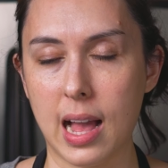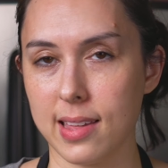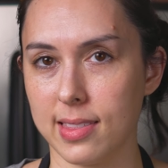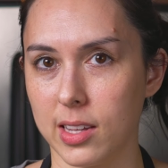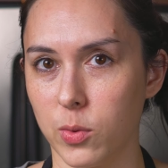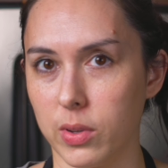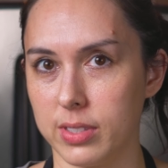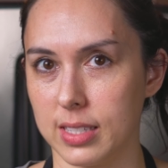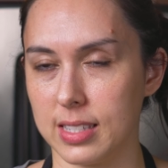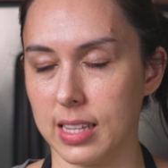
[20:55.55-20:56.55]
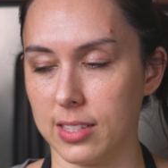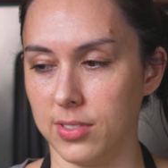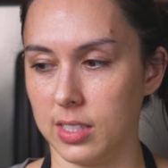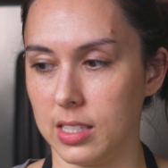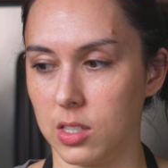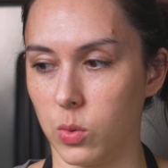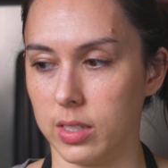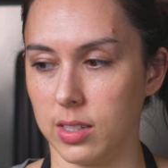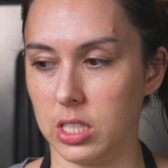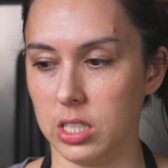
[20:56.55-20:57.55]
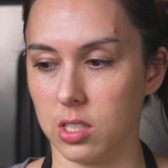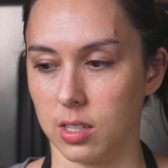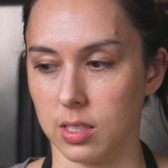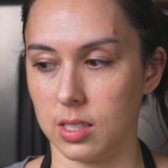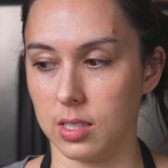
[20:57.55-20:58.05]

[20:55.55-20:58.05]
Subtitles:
I think we've successfully squeaked our cheese curds.